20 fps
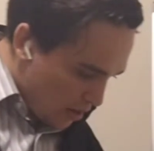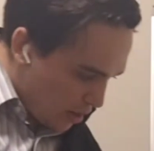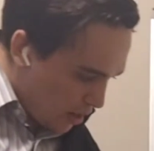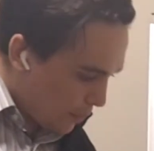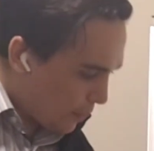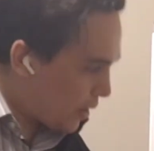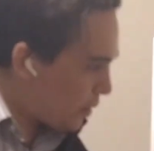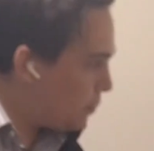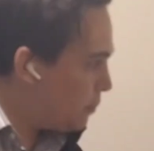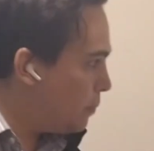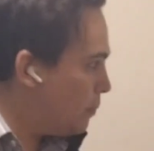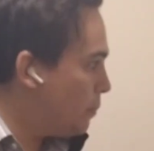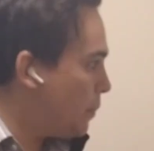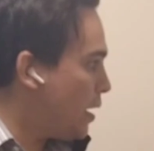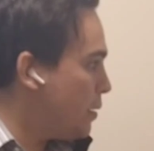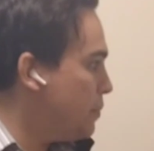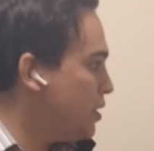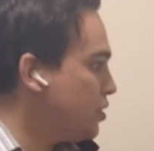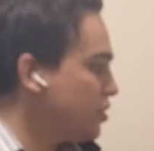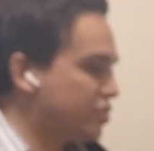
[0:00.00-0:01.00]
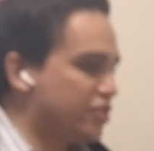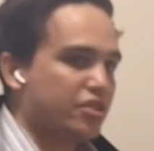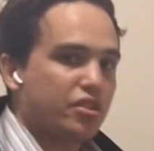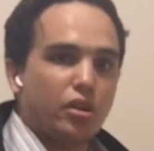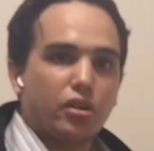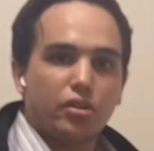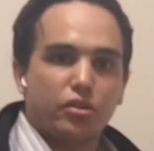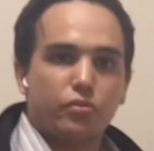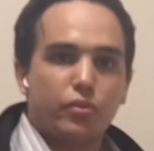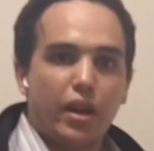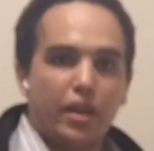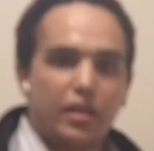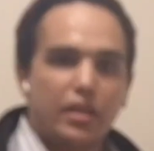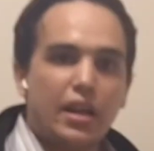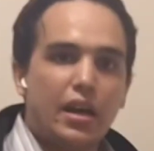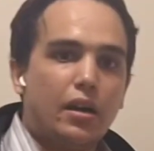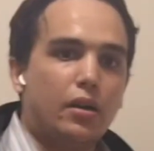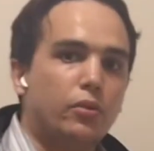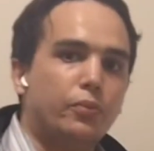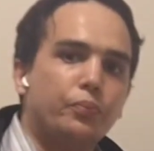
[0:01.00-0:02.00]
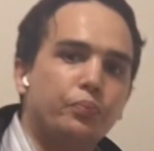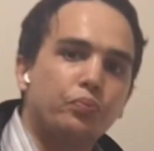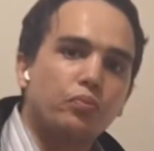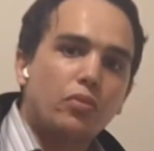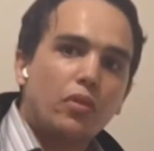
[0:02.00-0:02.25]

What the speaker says: and my minute start right now.